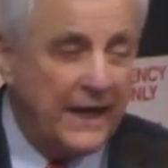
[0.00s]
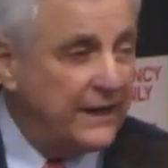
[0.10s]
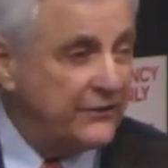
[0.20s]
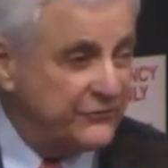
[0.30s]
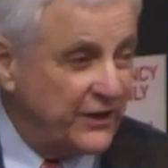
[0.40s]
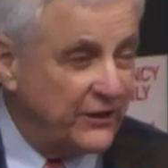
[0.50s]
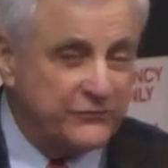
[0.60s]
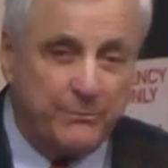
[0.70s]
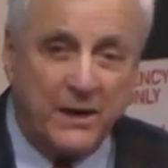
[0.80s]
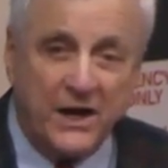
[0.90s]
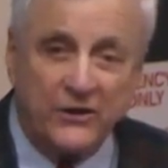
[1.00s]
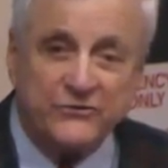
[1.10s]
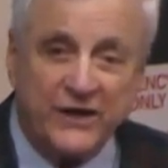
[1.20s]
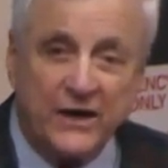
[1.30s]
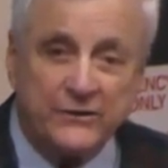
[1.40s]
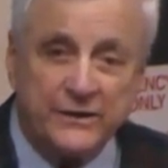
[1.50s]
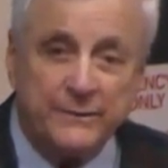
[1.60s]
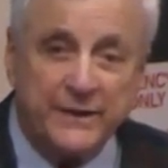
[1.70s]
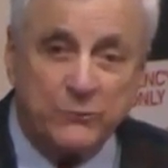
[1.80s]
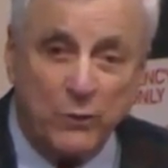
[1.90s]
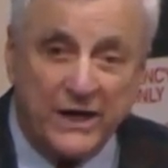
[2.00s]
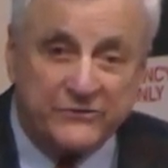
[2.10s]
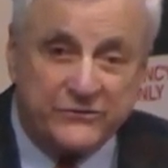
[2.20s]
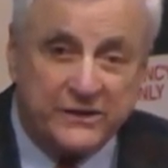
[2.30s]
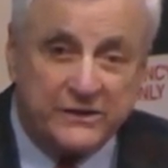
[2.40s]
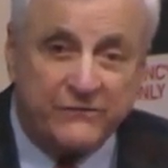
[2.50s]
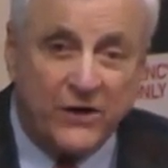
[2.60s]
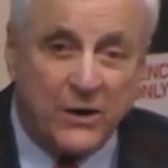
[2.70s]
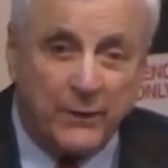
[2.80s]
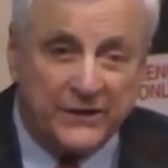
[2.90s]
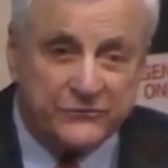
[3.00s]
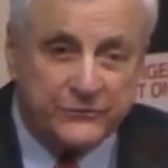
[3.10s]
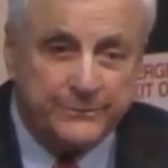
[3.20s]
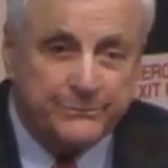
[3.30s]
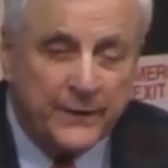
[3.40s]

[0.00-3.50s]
and it sells Myers out in the Midwest and the Far West.